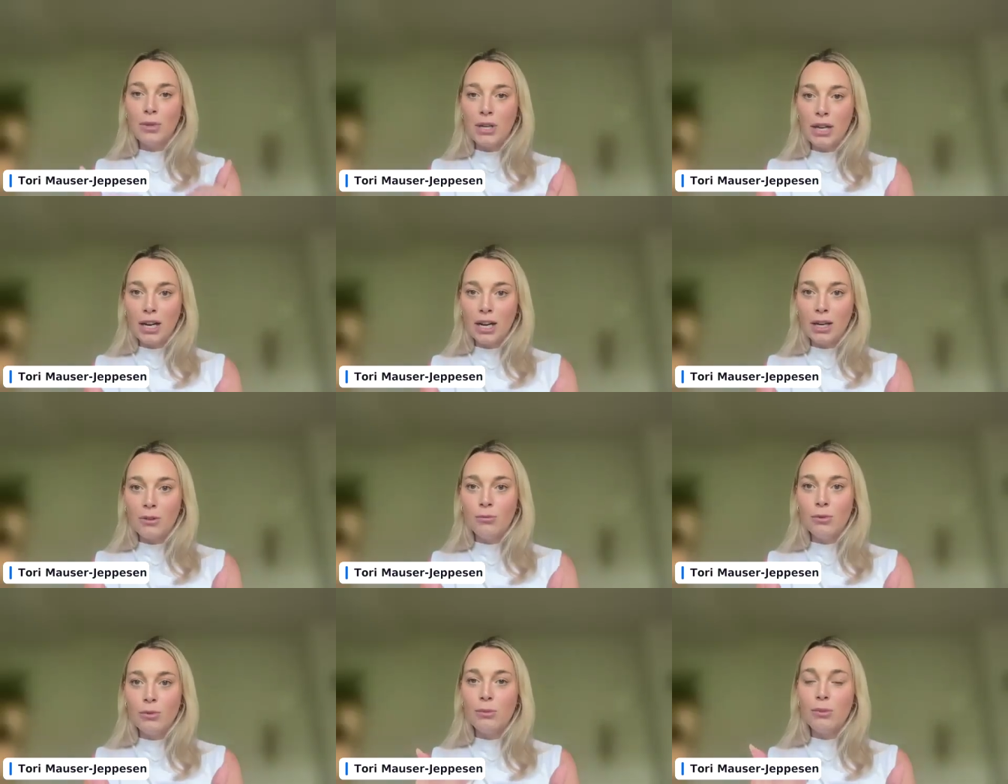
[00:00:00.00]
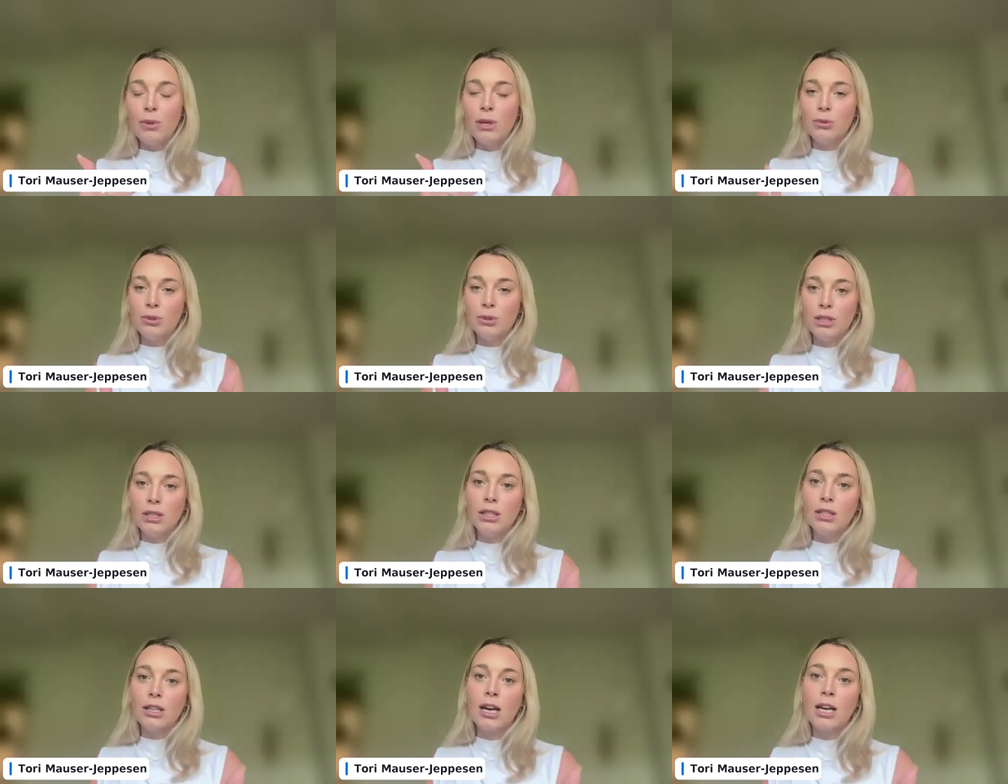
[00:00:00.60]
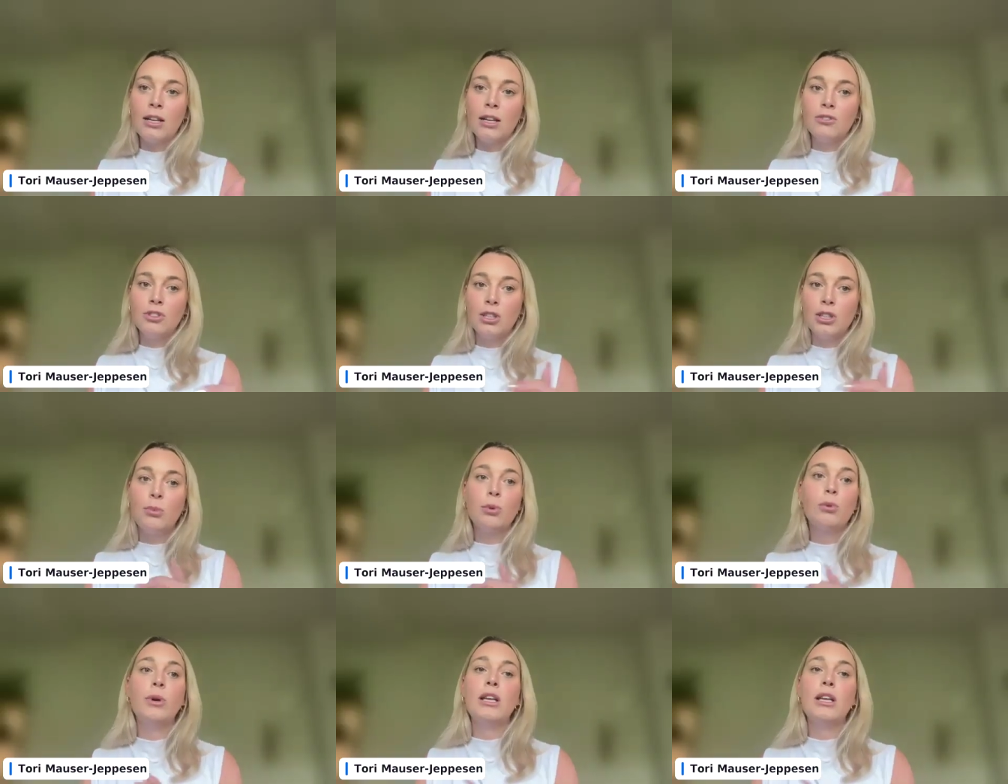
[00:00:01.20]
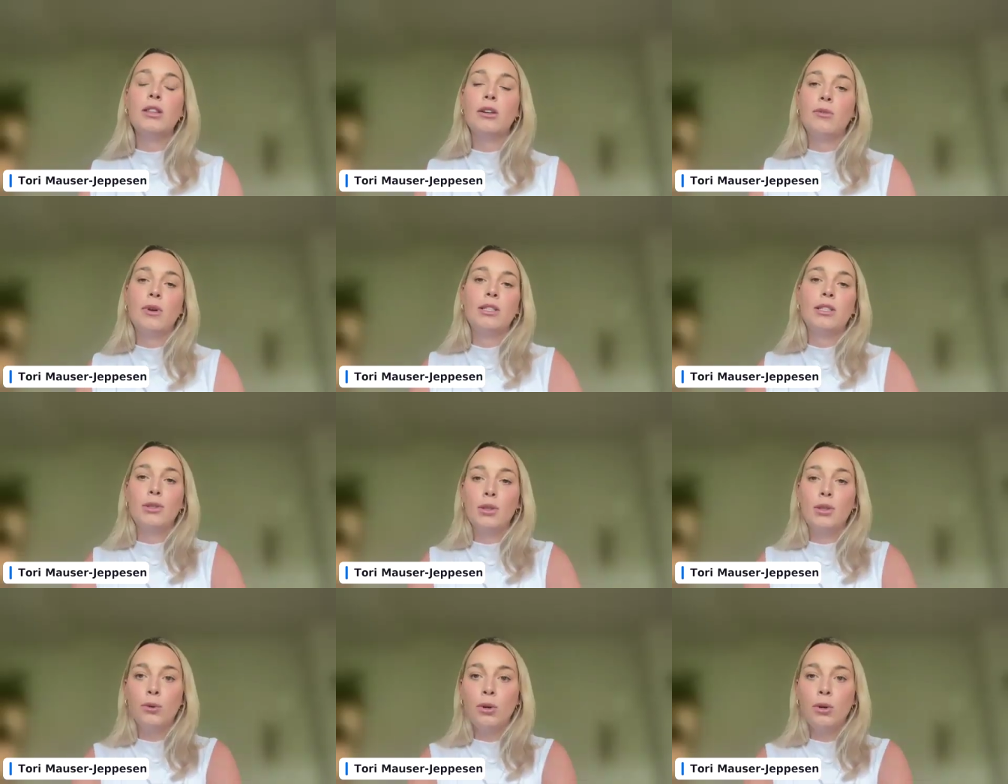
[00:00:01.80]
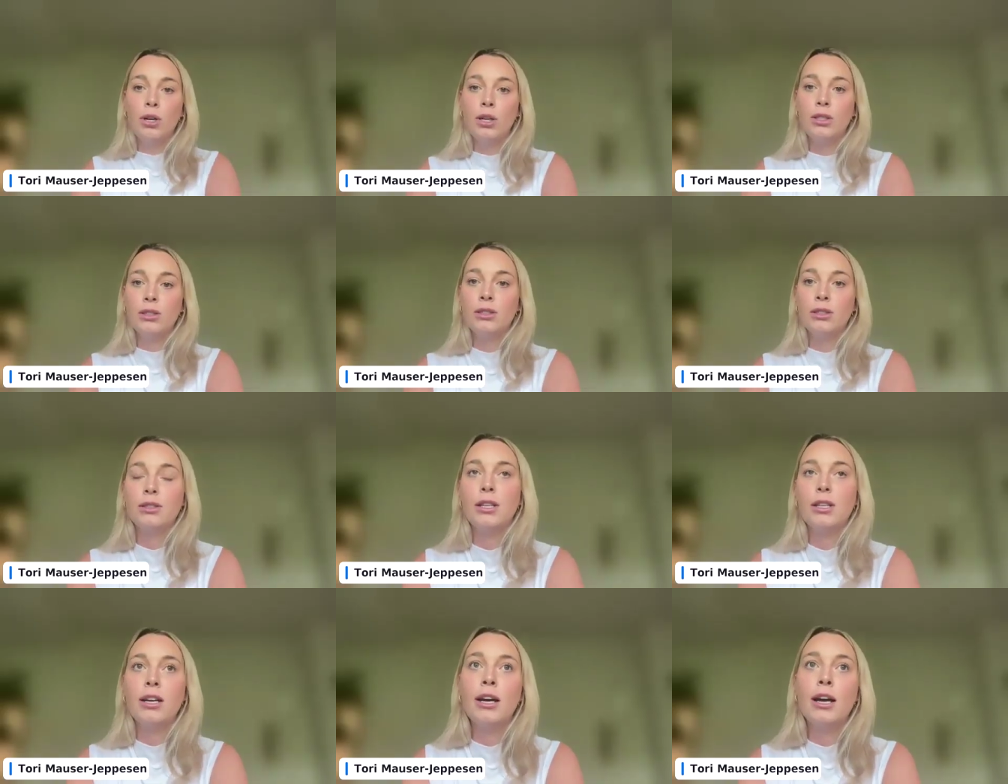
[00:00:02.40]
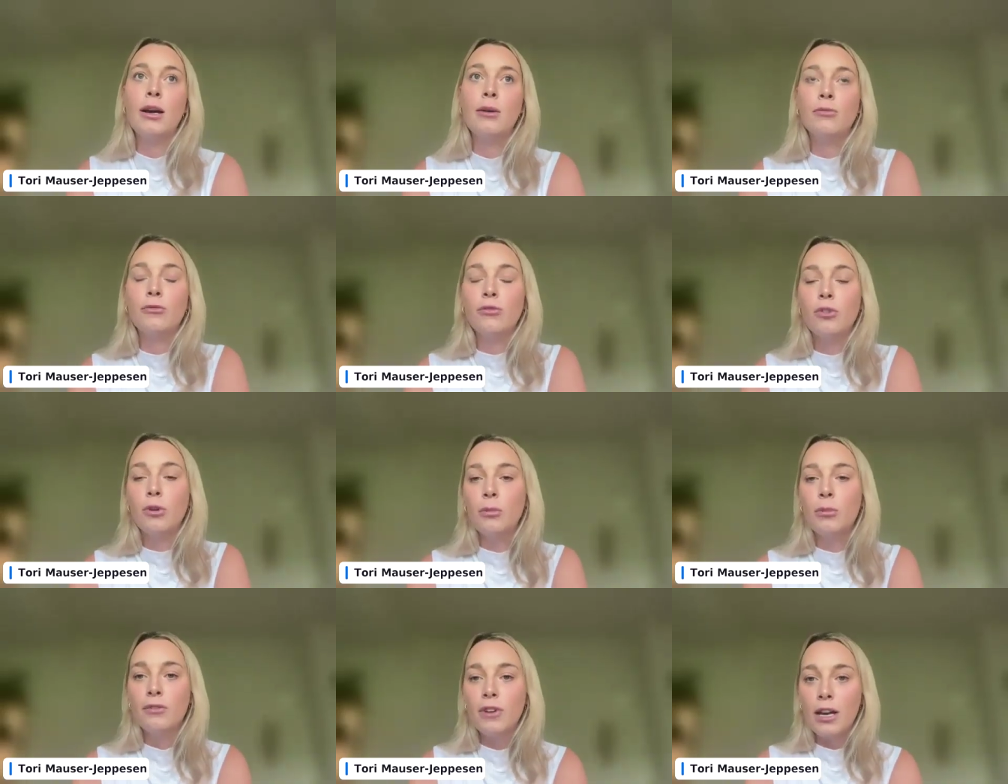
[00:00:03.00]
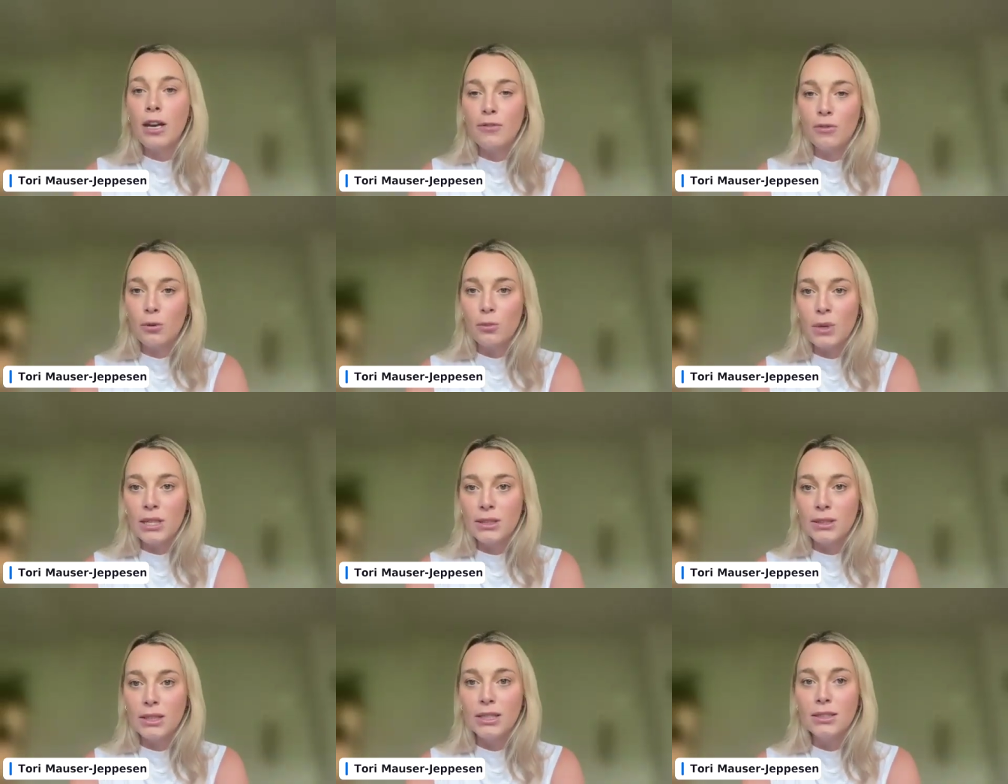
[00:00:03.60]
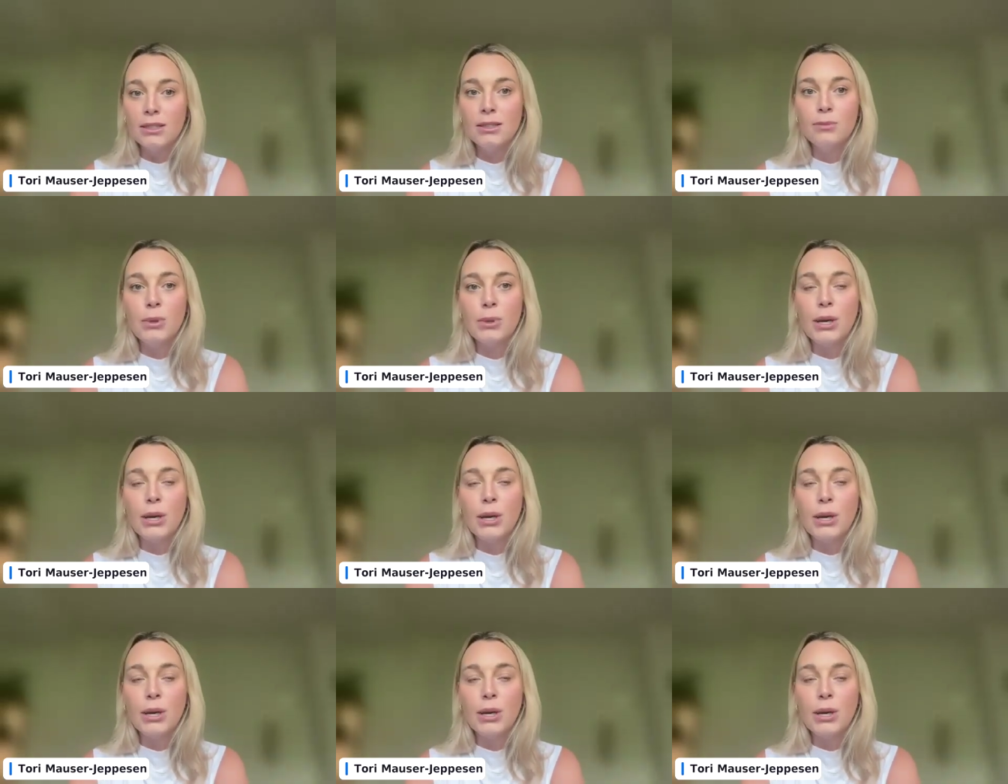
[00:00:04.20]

from there, we'd be able to kind of chip away at the rest of the orders from a FIFO basis.